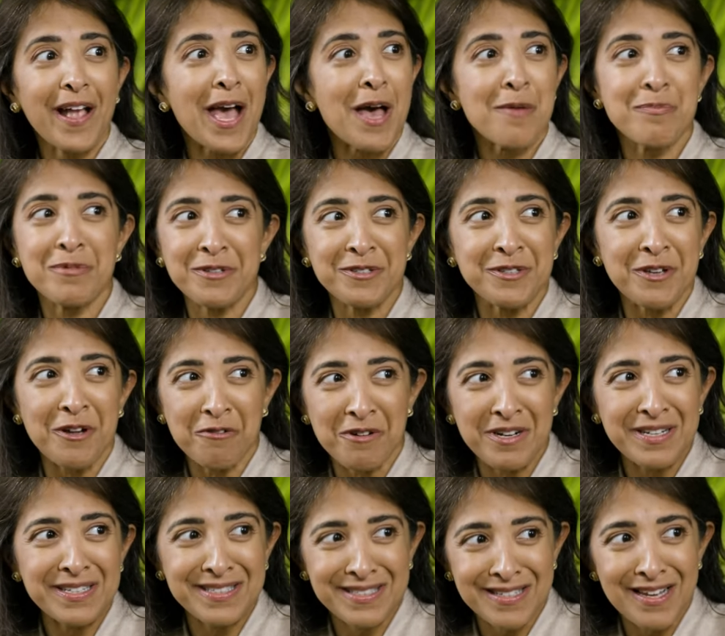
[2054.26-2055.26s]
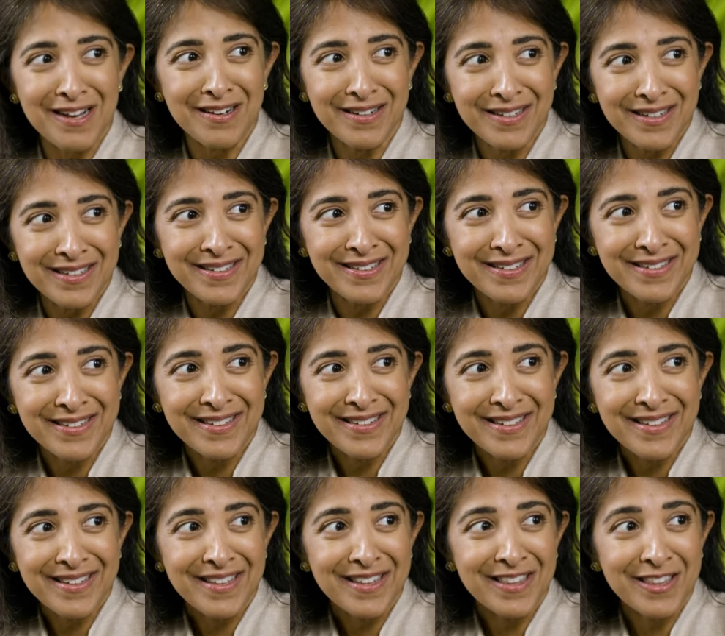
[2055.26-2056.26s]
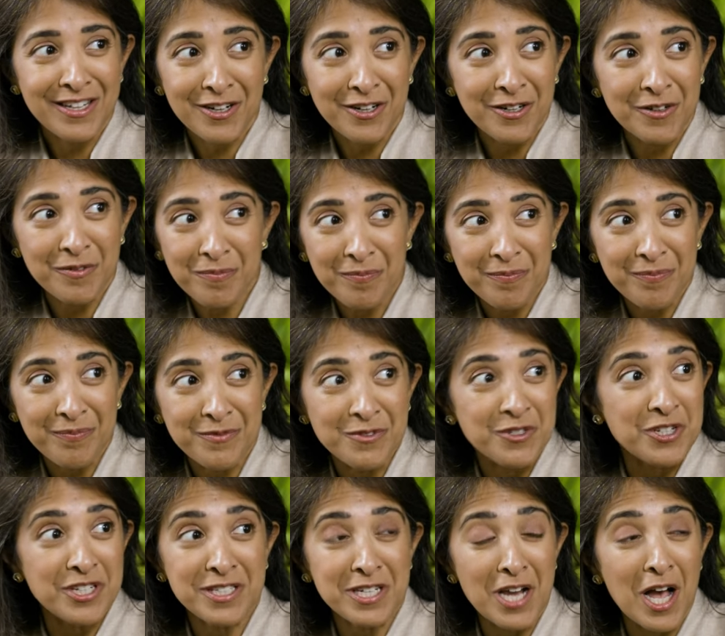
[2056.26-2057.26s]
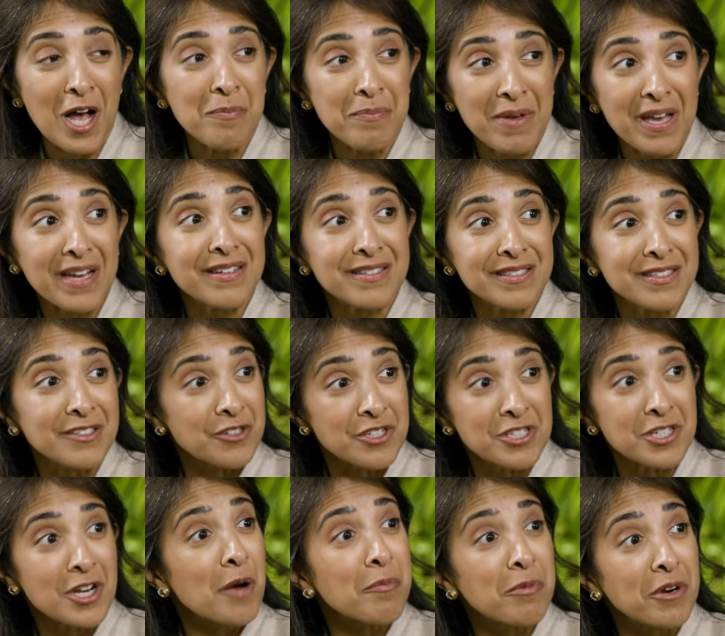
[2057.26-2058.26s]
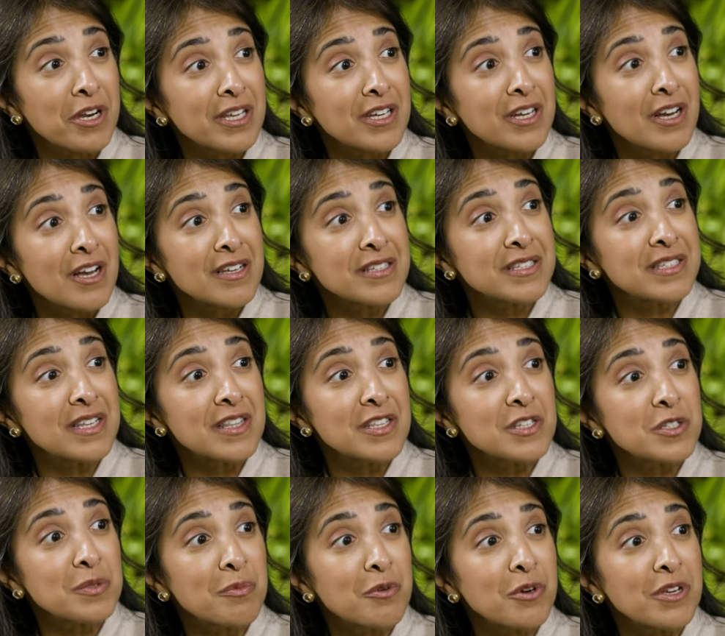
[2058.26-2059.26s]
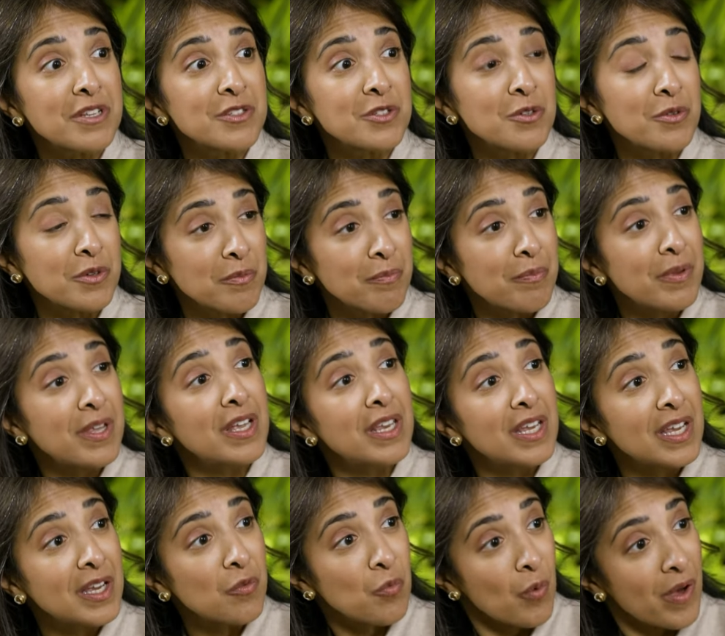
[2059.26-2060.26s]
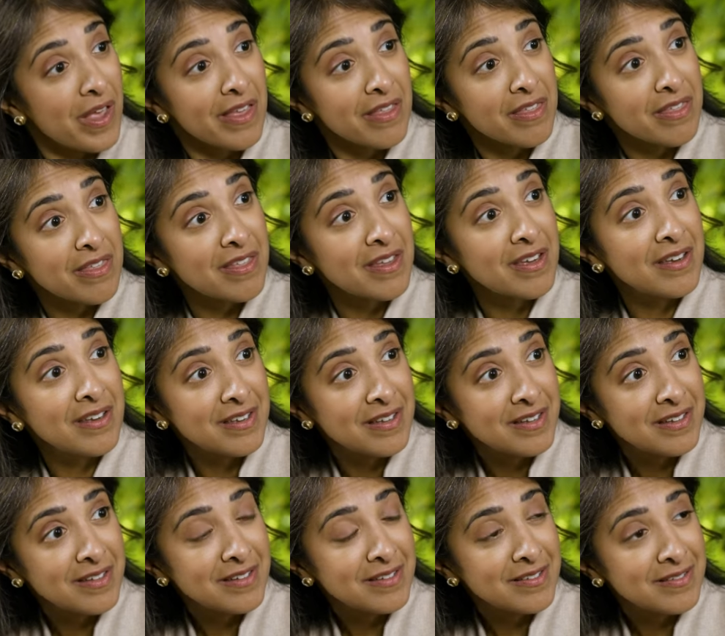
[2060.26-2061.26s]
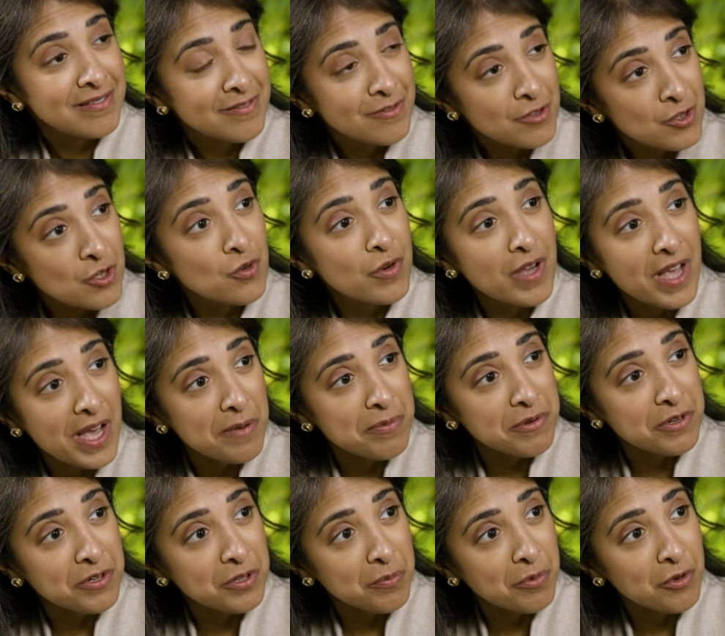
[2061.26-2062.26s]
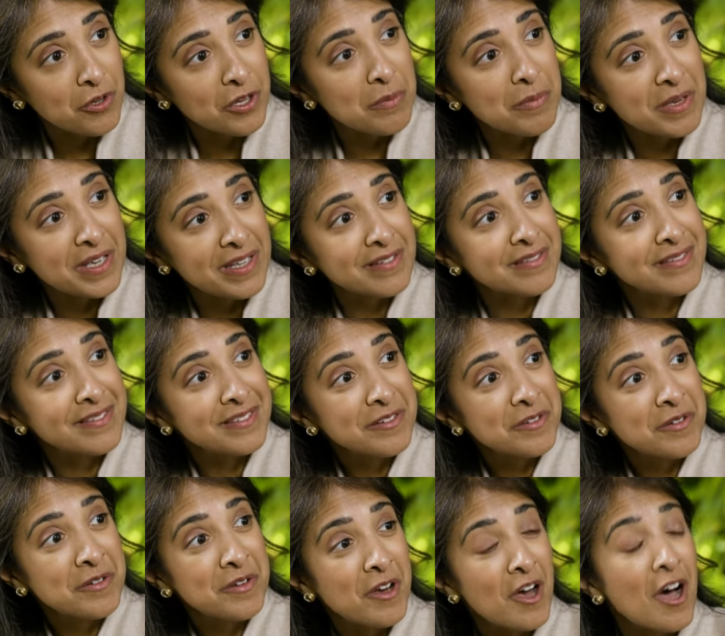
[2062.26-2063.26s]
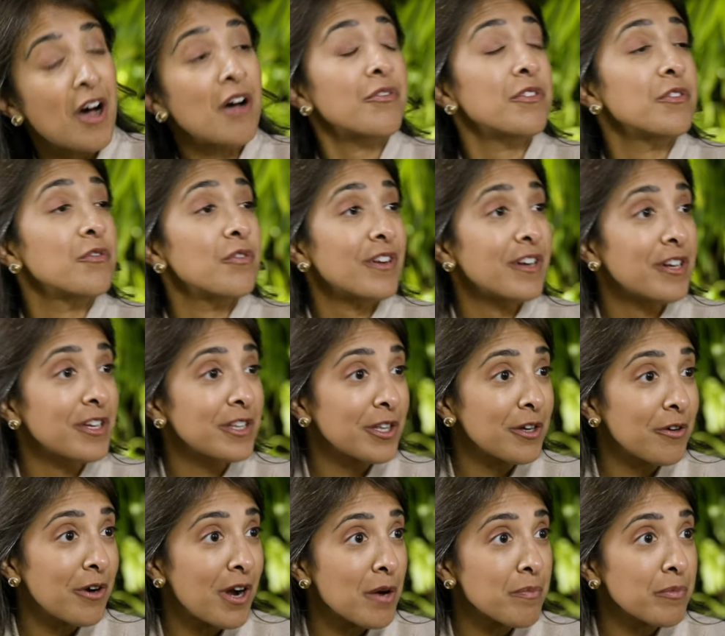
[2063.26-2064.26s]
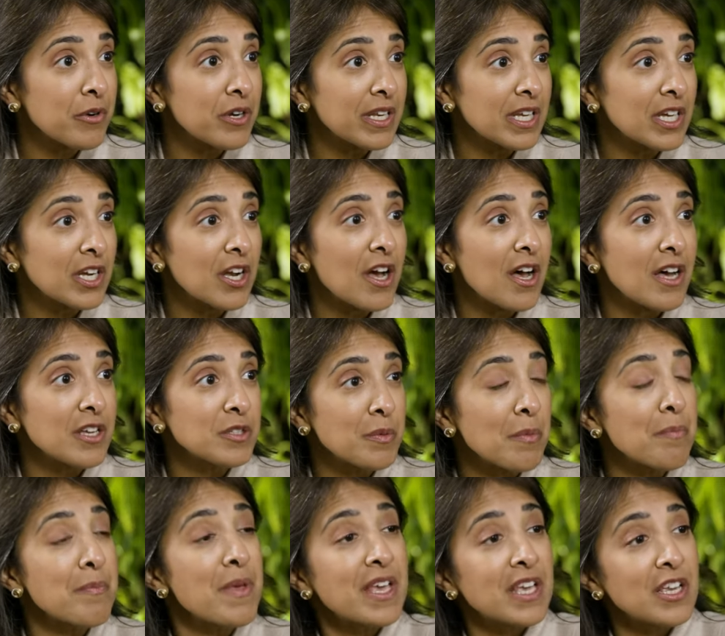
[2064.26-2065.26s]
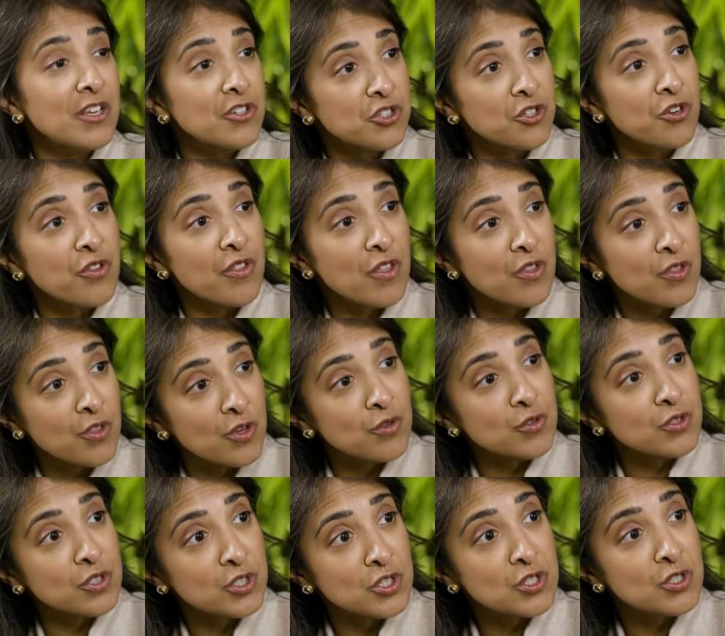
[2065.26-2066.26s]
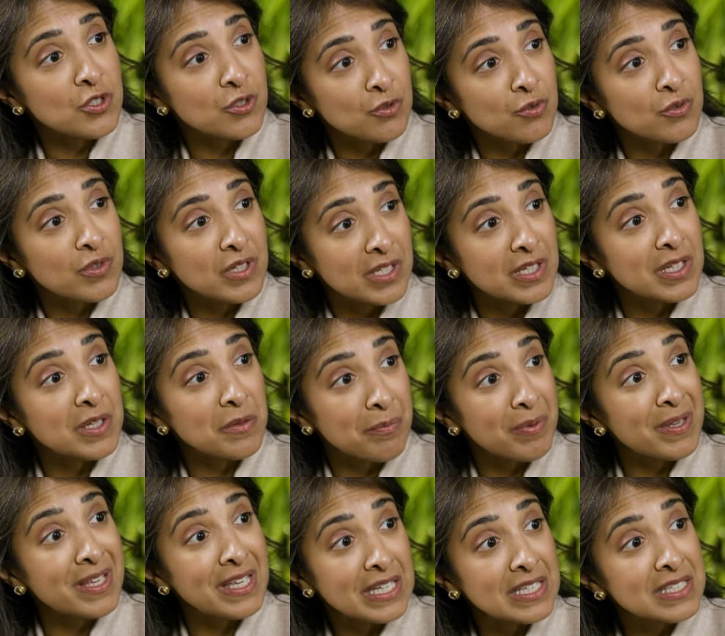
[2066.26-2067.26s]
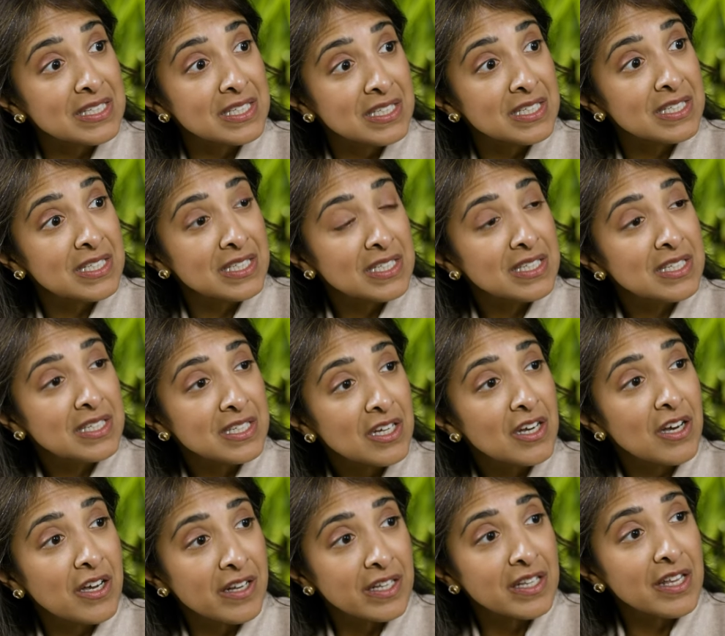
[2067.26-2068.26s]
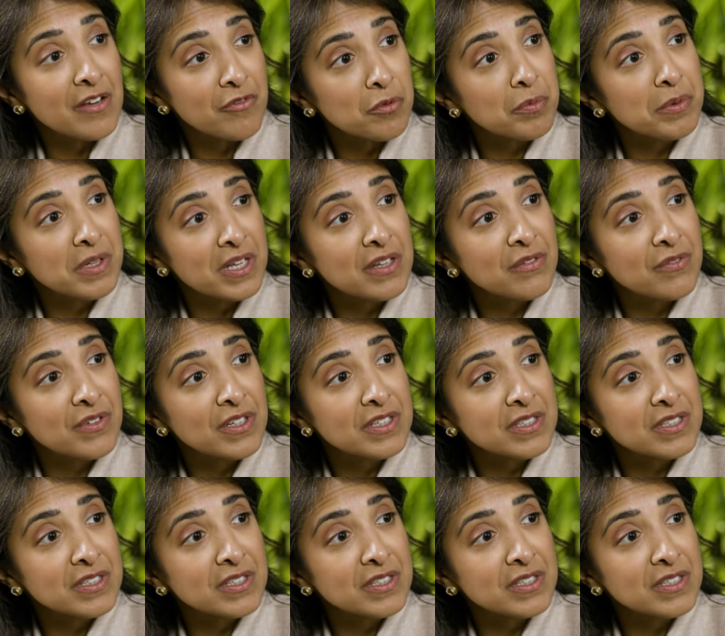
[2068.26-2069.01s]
capital's already sunk. They're just OpEx, they're just operating costs at this point. So competing with new capital deployment, often very low operating costs, but making sure that those two can compete on a level playing